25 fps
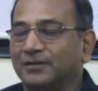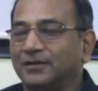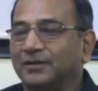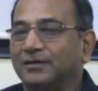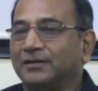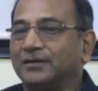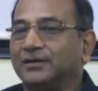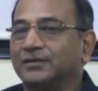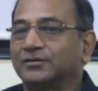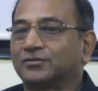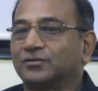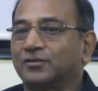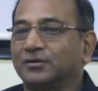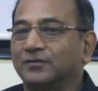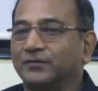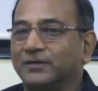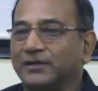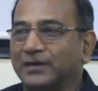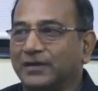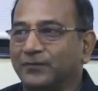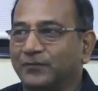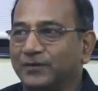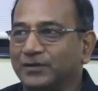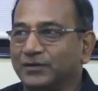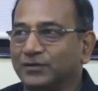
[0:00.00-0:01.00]
And later on, when
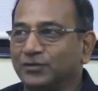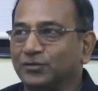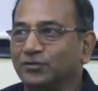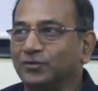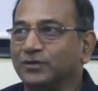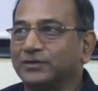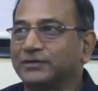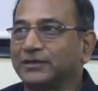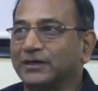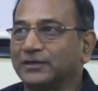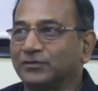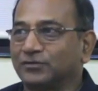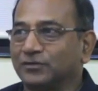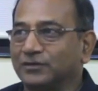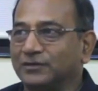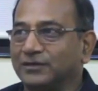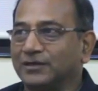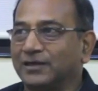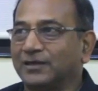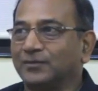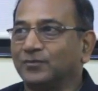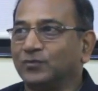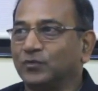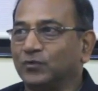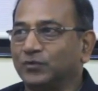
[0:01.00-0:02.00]
I went to US, actually,
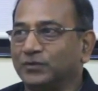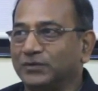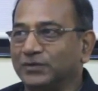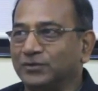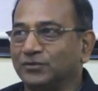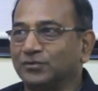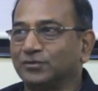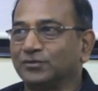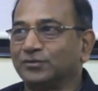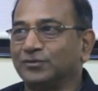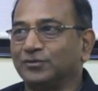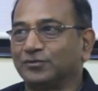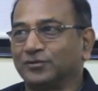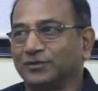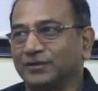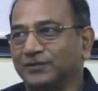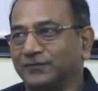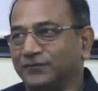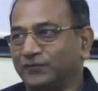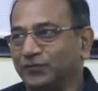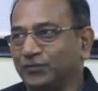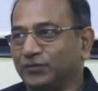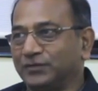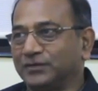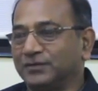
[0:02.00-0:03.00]
I moved into nuclear
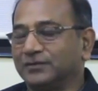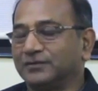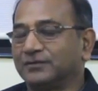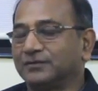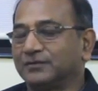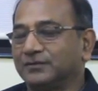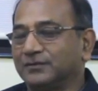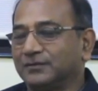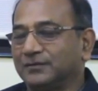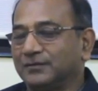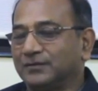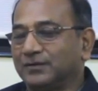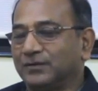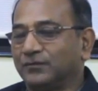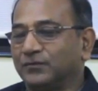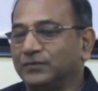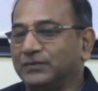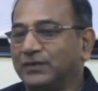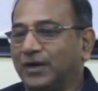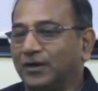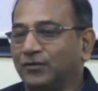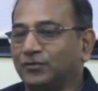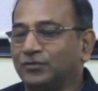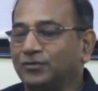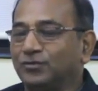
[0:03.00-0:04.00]
fusion.
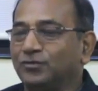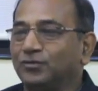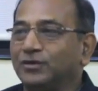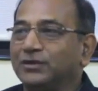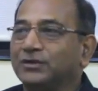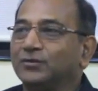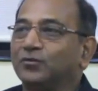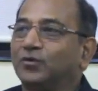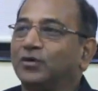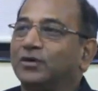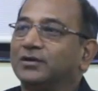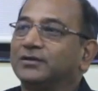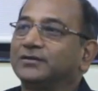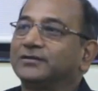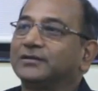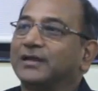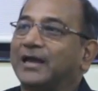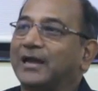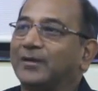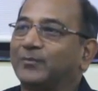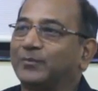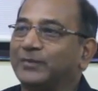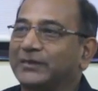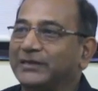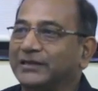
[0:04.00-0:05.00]
Without knowing what is
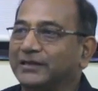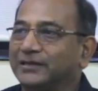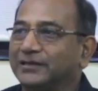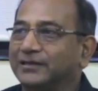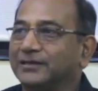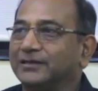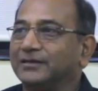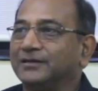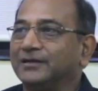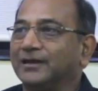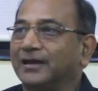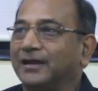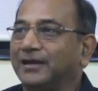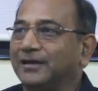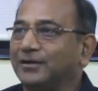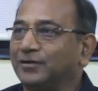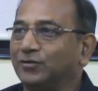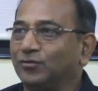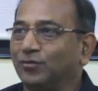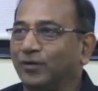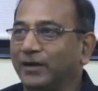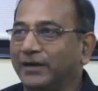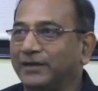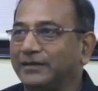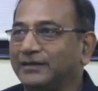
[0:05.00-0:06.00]
happening in India, I had
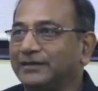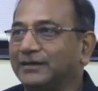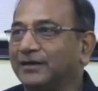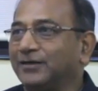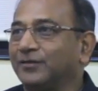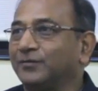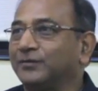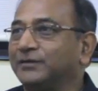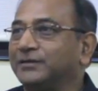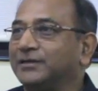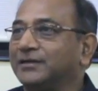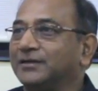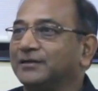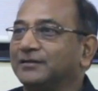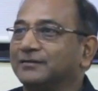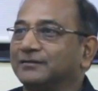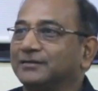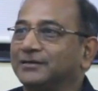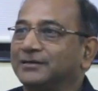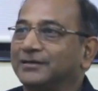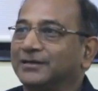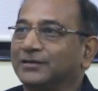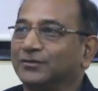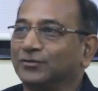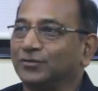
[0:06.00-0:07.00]
no idea whether
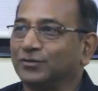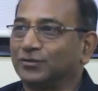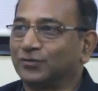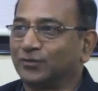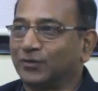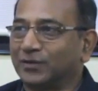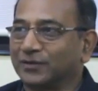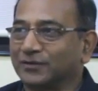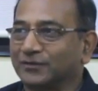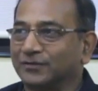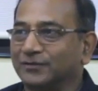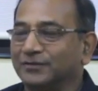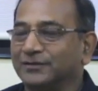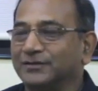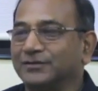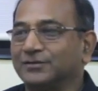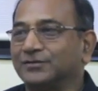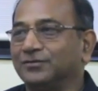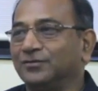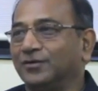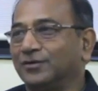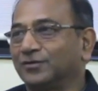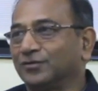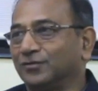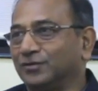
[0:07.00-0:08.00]
India is going to work on this,
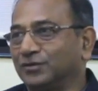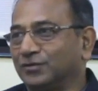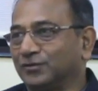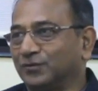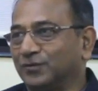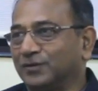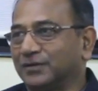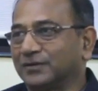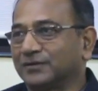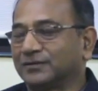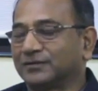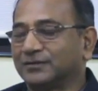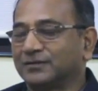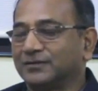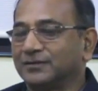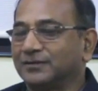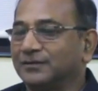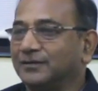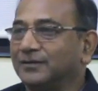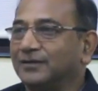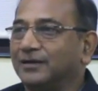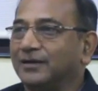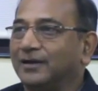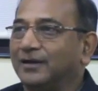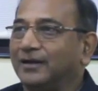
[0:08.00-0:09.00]
not going to work.
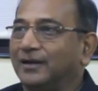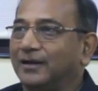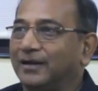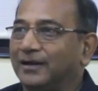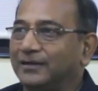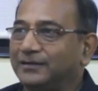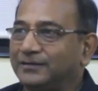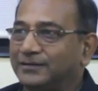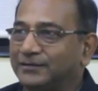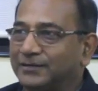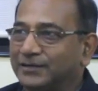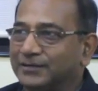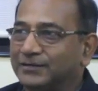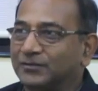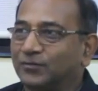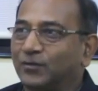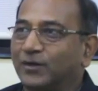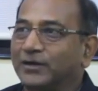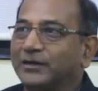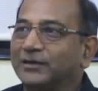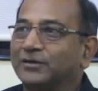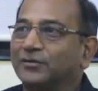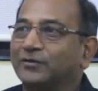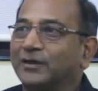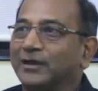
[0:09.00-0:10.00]
I just
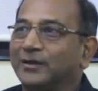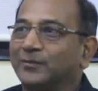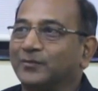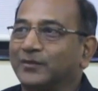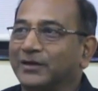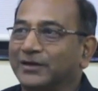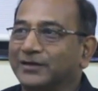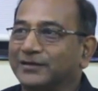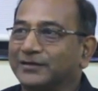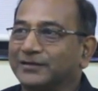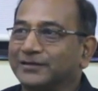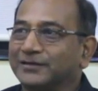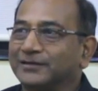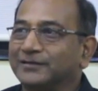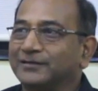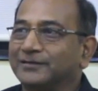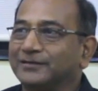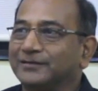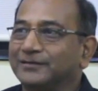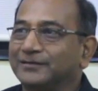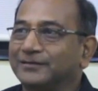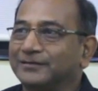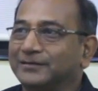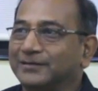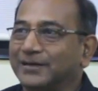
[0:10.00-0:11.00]
wanted to help country
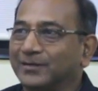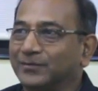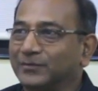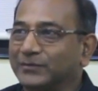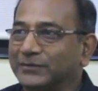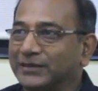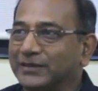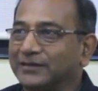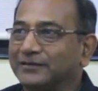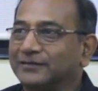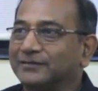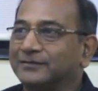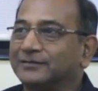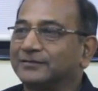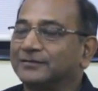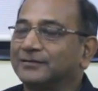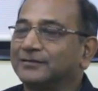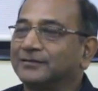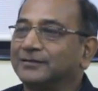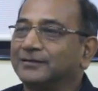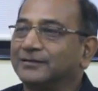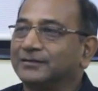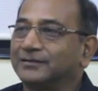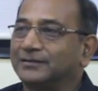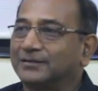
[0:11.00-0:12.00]
in some sense,
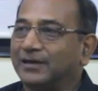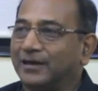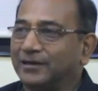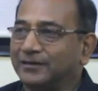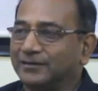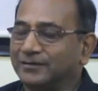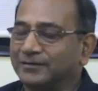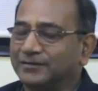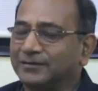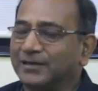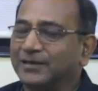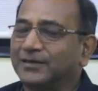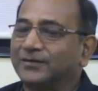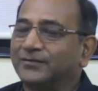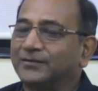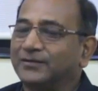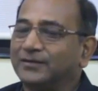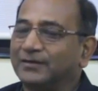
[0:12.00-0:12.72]
started that.